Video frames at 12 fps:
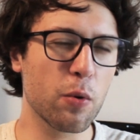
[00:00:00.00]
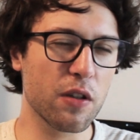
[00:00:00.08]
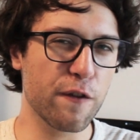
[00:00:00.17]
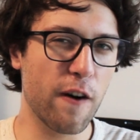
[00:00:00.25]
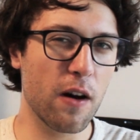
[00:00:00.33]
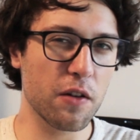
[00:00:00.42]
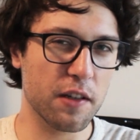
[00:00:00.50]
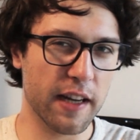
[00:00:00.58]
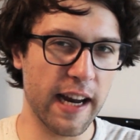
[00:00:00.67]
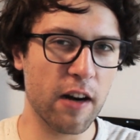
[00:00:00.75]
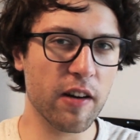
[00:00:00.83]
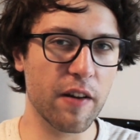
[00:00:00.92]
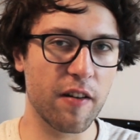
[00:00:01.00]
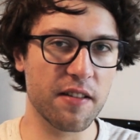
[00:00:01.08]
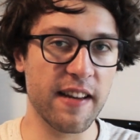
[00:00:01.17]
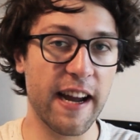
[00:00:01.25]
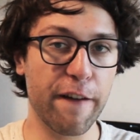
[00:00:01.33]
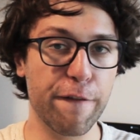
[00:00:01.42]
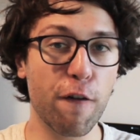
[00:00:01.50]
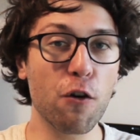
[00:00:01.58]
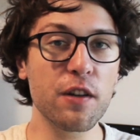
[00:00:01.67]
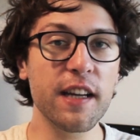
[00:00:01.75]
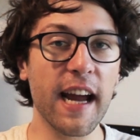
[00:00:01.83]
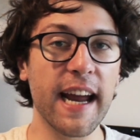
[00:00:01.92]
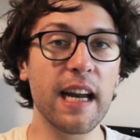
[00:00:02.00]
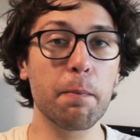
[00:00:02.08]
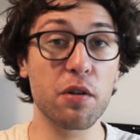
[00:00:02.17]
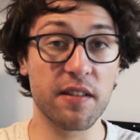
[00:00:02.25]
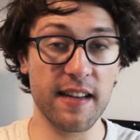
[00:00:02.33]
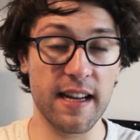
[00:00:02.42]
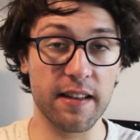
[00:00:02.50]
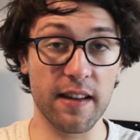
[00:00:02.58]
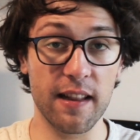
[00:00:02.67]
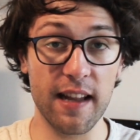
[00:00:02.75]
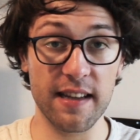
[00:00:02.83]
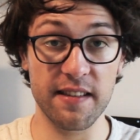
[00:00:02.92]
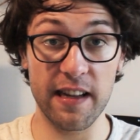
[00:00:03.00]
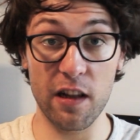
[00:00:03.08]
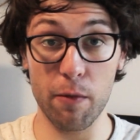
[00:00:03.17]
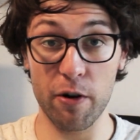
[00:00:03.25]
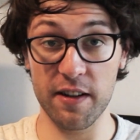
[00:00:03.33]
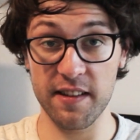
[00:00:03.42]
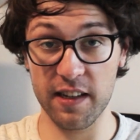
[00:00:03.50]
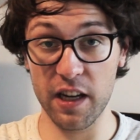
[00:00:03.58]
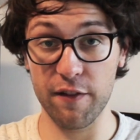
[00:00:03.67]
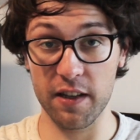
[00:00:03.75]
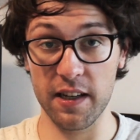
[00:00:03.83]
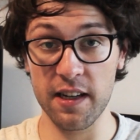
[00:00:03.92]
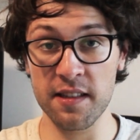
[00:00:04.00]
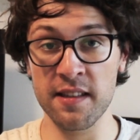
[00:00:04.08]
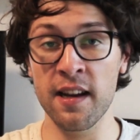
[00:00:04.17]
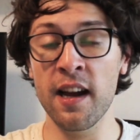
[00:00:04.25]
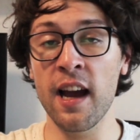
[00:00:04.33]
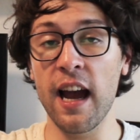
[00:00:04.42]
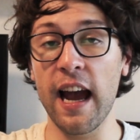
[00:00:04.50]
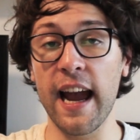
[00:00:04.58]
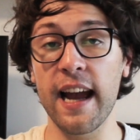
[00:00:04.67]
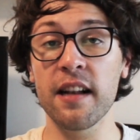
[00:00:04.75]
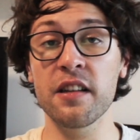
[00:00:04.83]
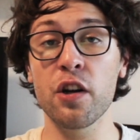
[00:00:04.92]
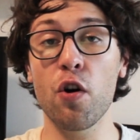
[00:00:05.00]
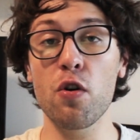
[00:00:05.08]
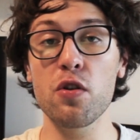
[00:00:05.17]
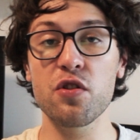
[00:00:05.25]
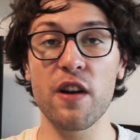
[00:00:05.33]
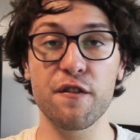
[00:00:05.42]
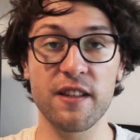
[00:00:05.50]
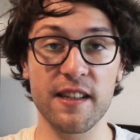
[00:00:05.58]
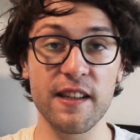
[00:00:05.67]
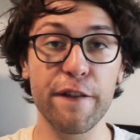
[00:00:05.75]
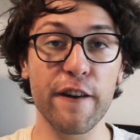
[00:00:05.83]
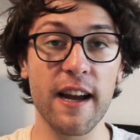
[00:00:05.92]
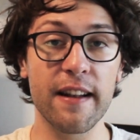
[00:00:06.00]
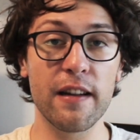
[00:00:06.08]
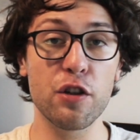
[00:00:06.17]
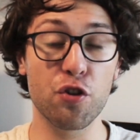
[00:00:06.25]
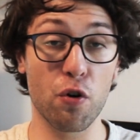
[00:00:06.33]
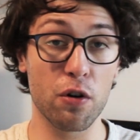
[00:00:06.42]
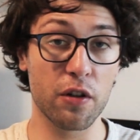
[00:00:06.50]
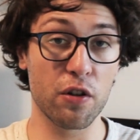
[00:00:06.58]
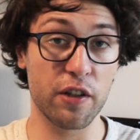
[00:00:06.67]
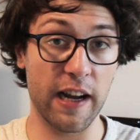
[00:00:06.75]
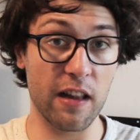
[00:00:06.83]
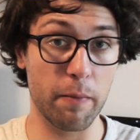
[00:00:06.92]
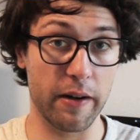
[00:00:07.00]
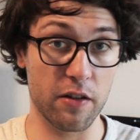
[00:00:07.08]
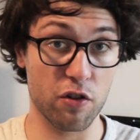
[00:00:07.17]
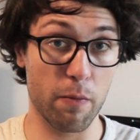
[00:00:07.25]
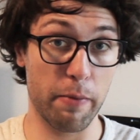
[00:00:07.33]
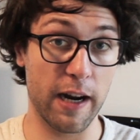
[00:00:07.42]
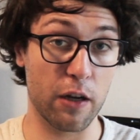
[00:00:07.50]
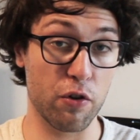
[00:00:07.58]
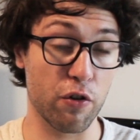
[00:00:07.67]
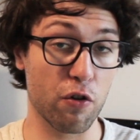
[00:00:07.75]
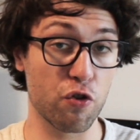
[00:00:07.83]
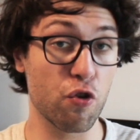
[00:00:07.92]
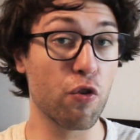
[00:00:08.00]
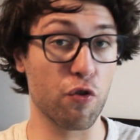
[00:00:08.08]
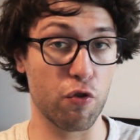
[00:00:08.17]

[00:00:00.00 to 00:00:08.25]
it was found that caregivers have 48% less telomerase activities and they also have significantly shorter telomeres compared to the control